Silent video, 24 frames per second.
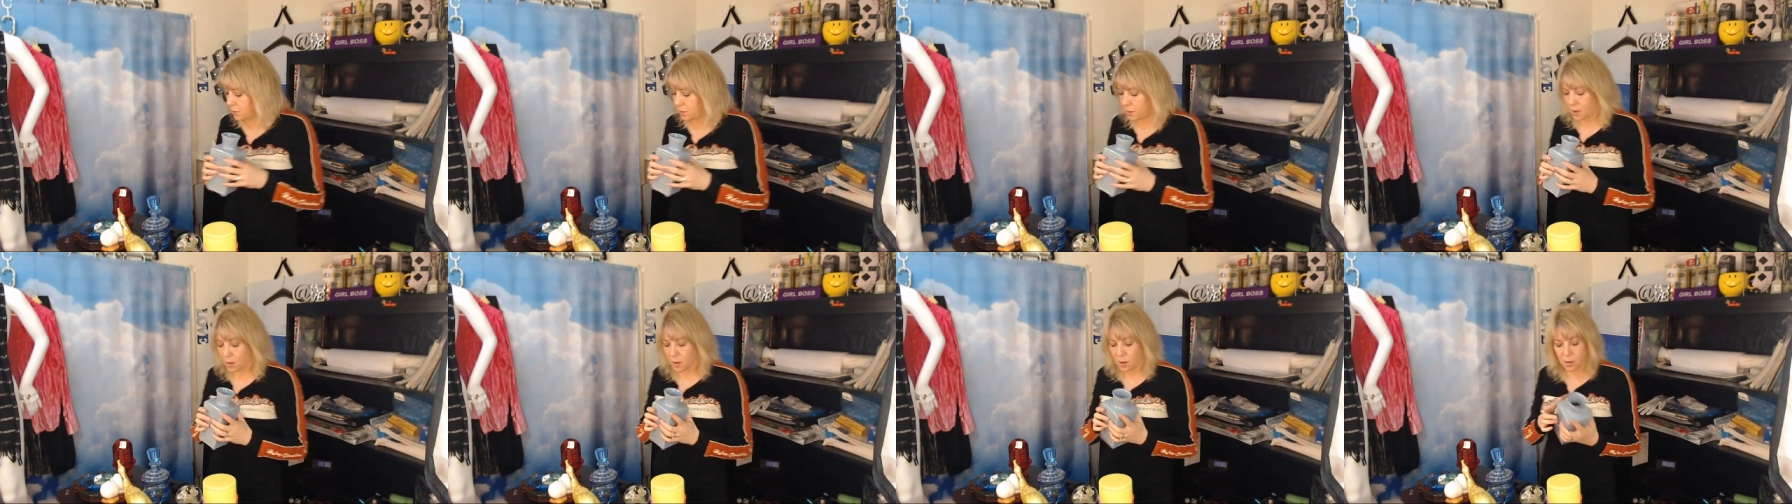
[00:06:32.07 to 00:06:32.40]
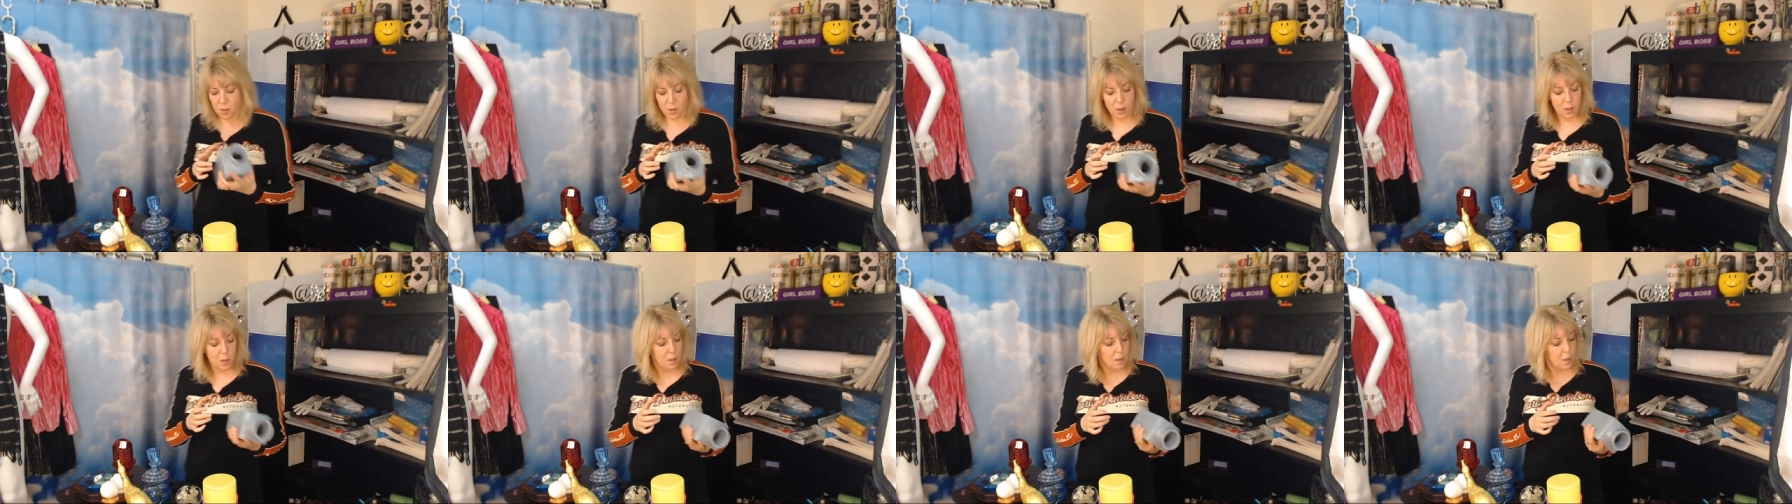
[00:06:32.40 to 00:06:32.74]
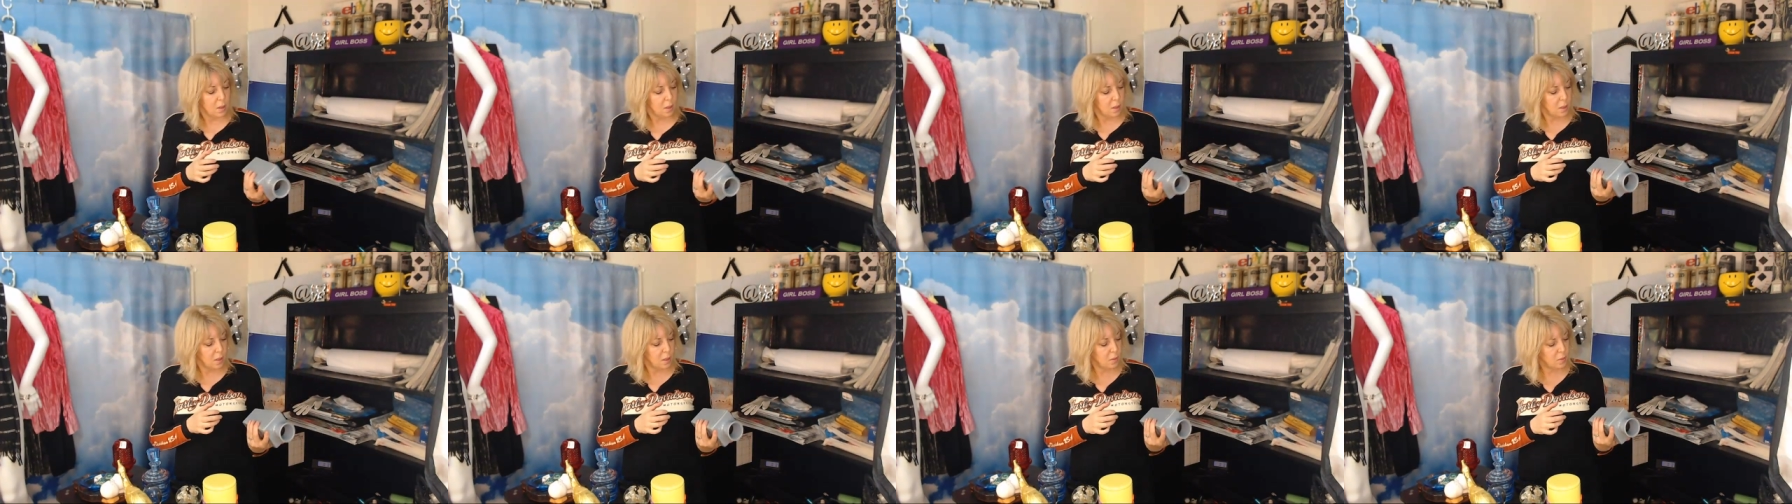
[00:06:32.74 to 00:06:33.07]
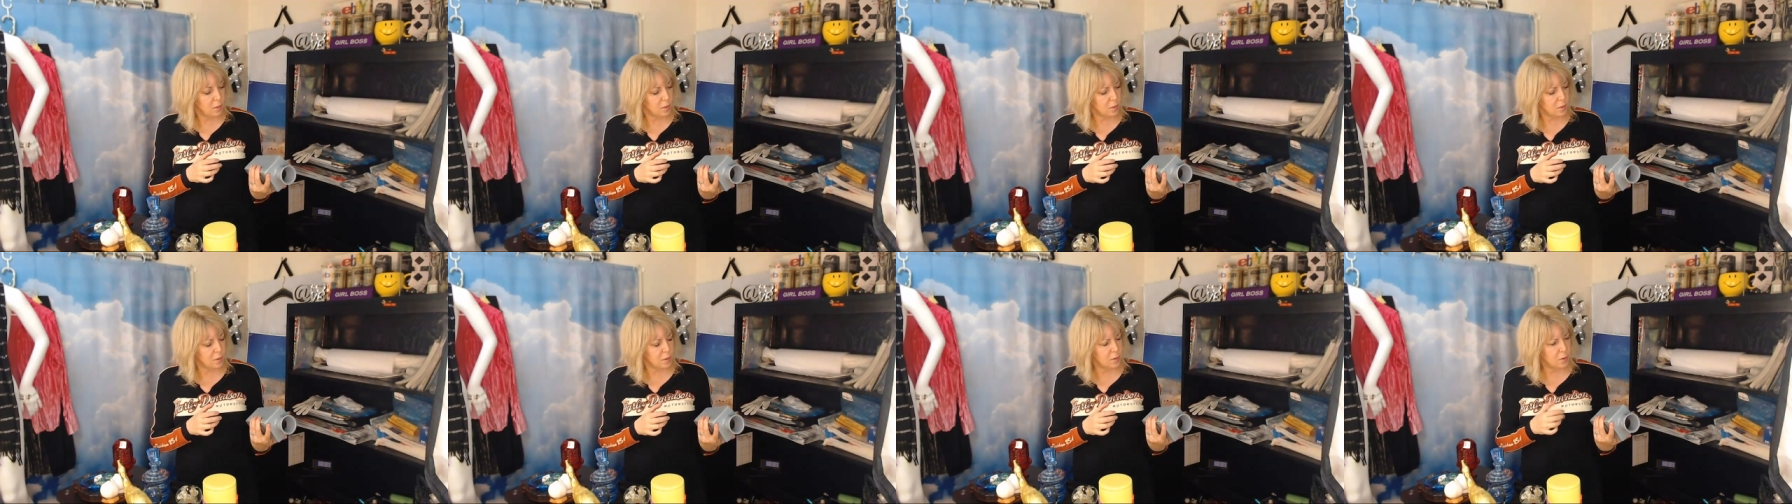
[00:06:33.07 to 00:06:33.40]
so it
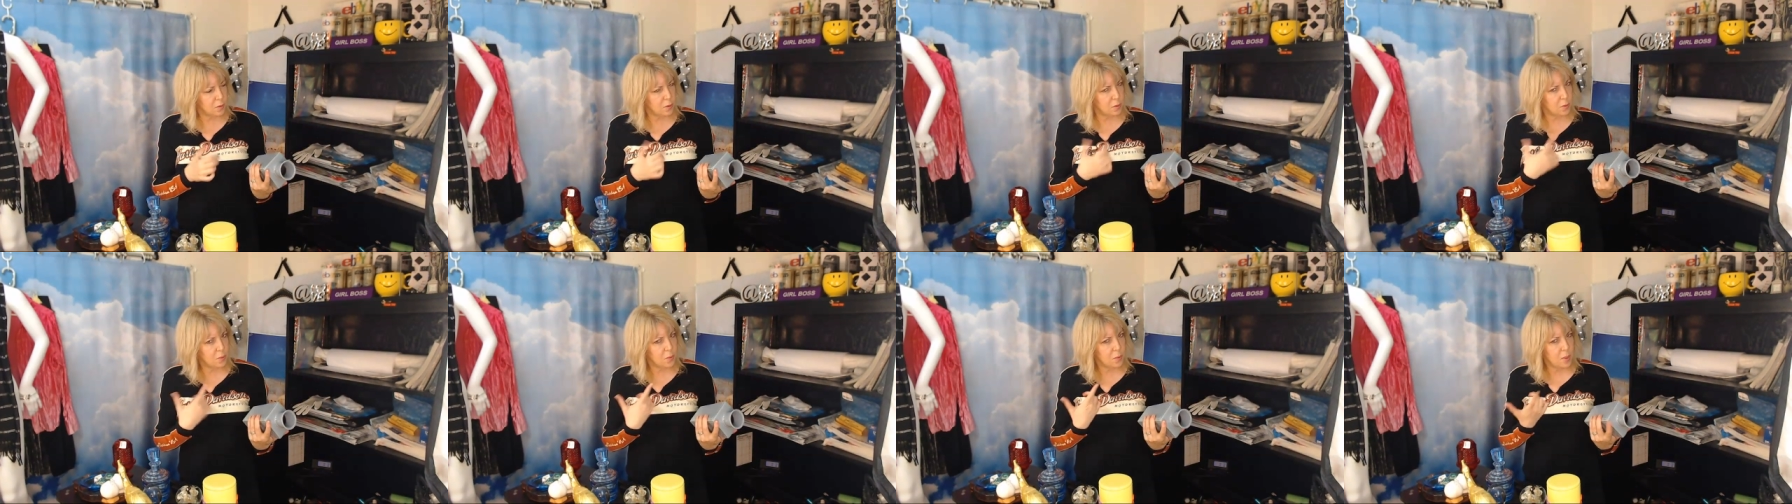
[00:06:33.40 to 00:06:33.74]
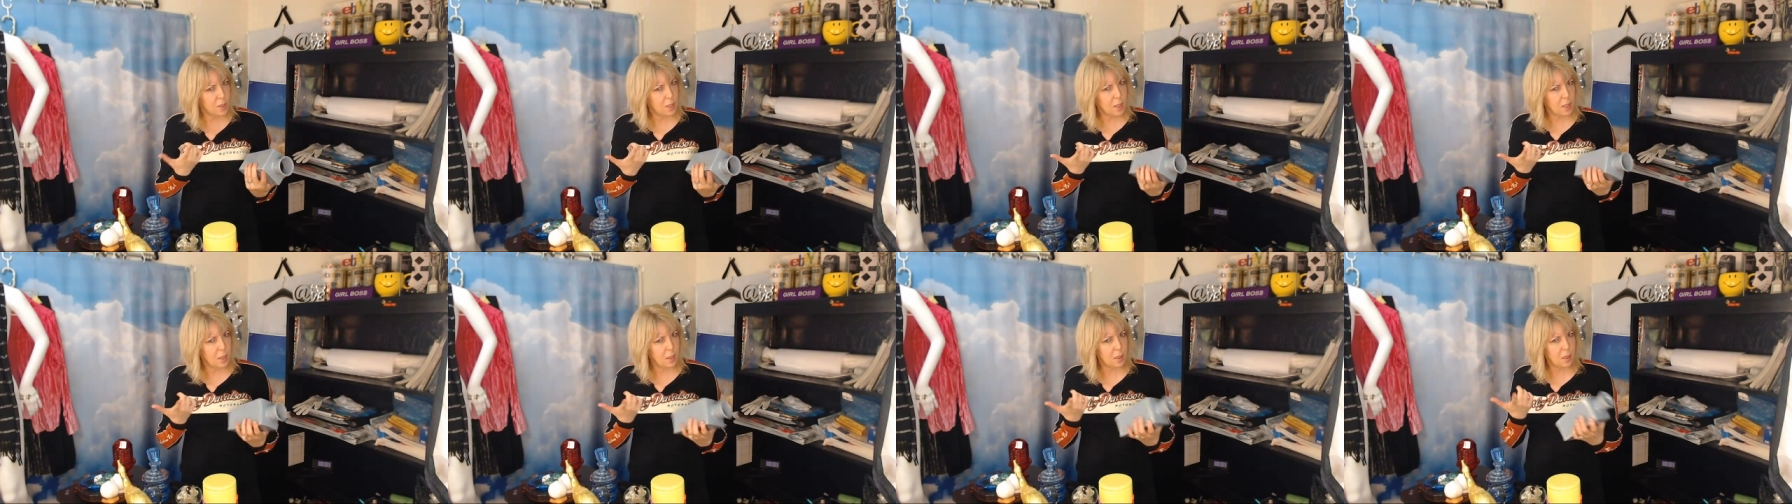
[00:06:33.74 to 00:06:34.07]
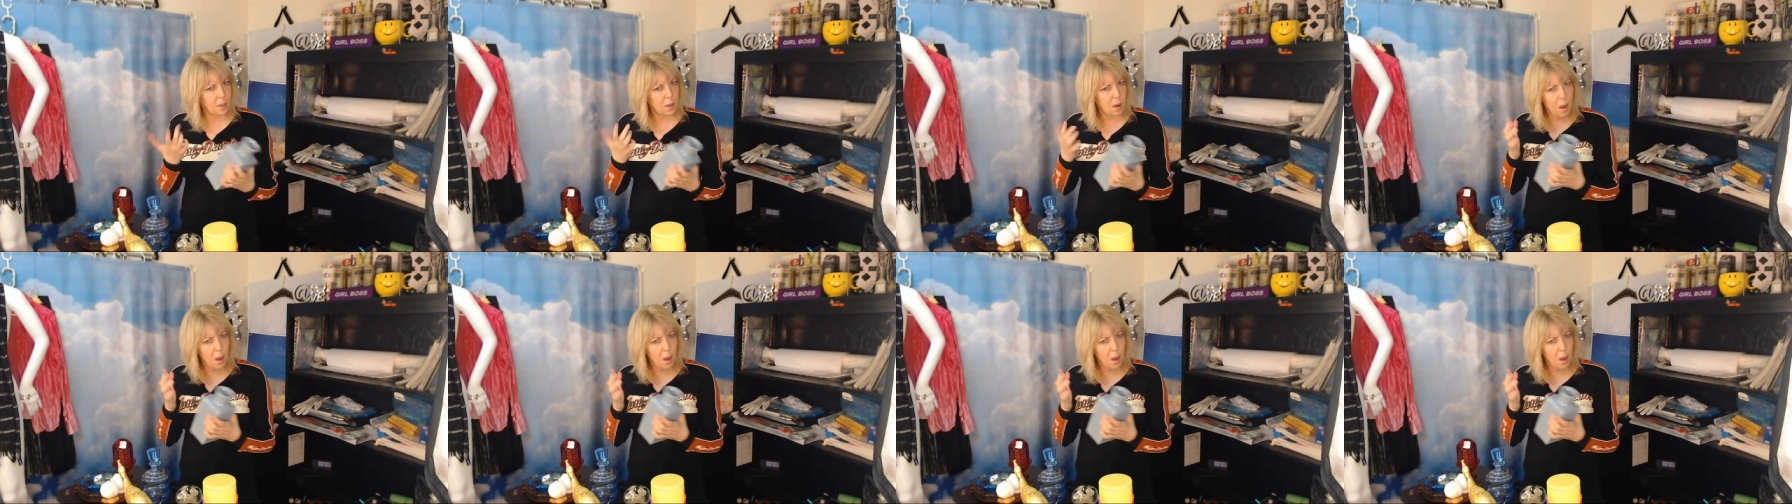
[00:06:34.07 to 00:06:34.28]
was three